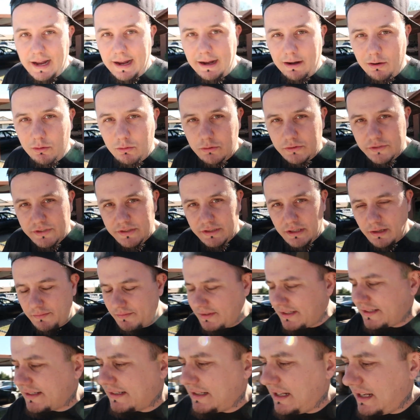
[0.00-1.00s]
out
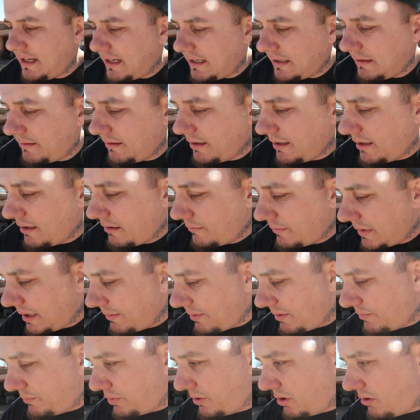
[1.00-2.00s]
of this thing,
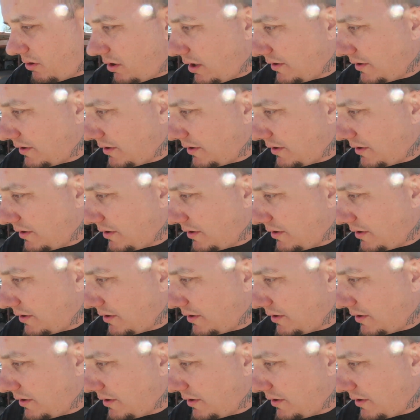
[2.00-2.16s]
maybe blow